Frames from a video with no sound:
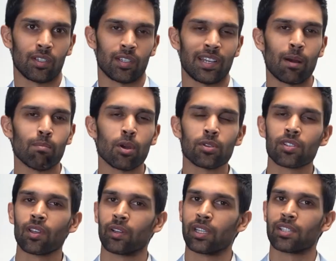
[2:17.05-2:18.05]
Now, most
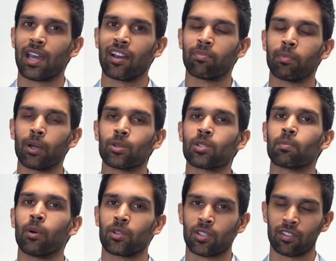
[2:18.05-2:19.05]
studies have
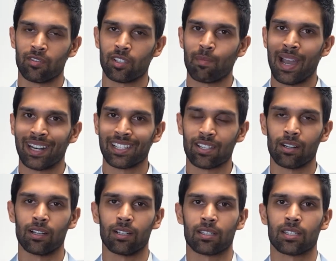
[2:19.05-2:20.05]
post-positivism at its
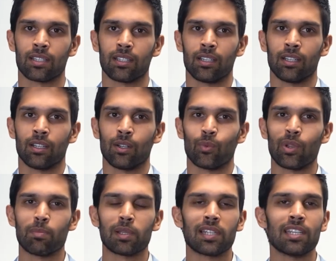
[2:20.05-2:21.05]
heart. We
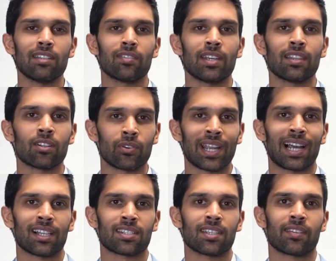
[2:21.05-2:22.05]
believe in the
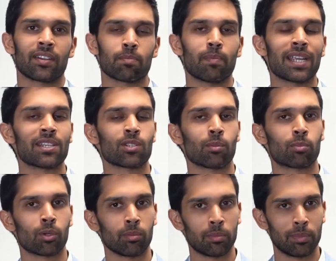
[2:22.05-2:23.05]
reality that is based on
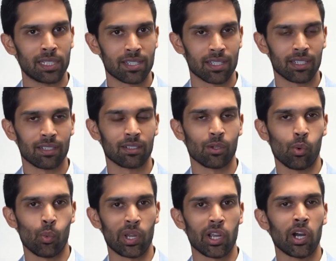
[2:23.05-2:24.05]
probability.
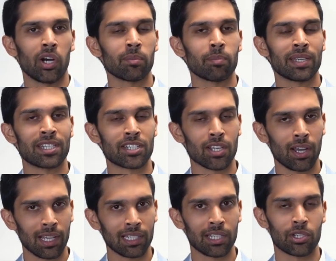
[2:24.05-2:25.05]
We can't be
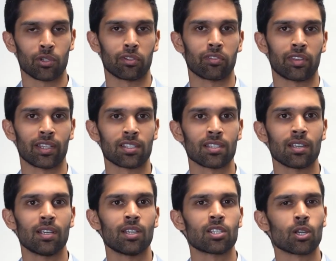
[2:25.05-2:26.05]
entirely sure of things,
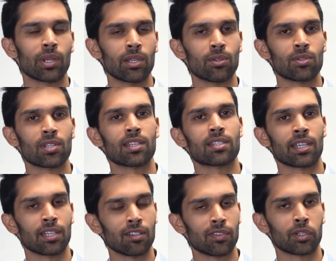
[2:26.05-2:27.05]
so we use
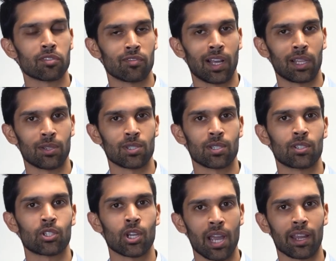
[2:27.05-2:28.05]
significance values to
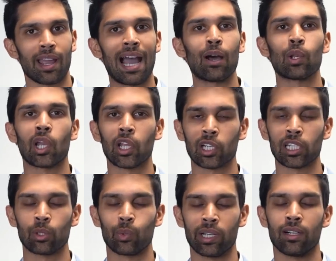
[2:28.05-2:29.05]
check how likely
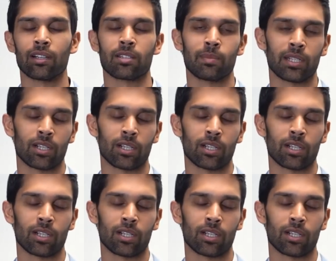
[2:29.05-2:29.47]
we are to be